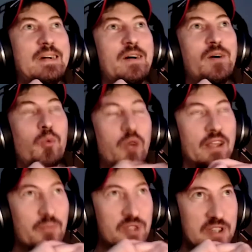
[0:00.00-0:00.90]

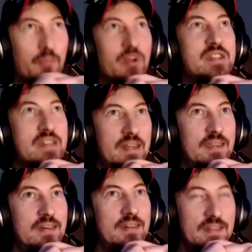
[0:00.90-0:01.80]
William
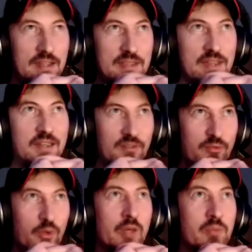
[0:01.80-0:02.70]
Somerset, the detective
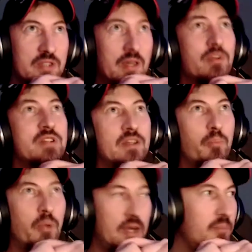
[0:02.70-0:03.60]
William Somerset,
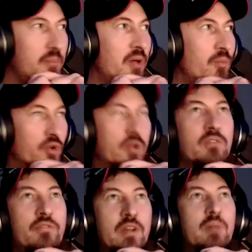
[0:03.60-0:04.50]
played by Morgan
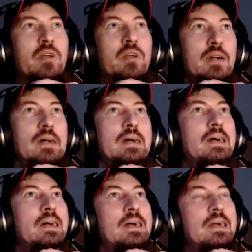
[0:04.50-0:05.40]
Freeman,
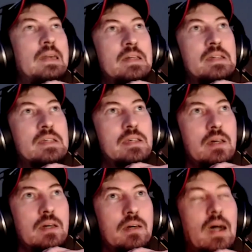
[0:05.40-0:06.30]
is
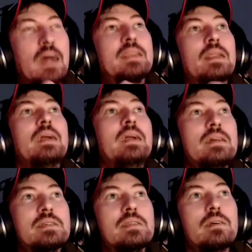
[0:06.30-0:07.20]
at
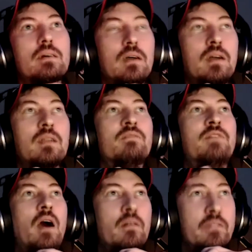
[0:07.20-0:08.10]
least
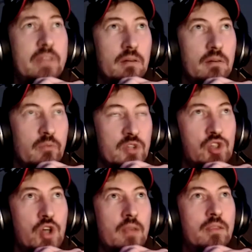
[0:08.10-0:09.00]
involved with
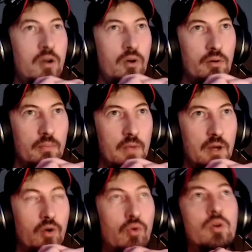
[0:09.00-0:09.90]
John Doe,
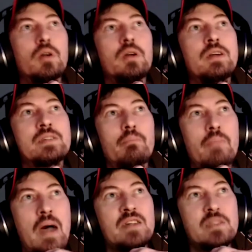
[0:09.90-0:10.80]
or is a
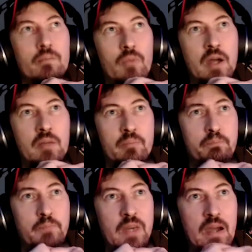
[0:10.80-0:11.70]
mastermind
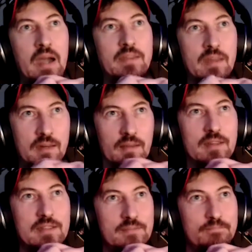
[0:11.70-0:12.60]
behind the killings.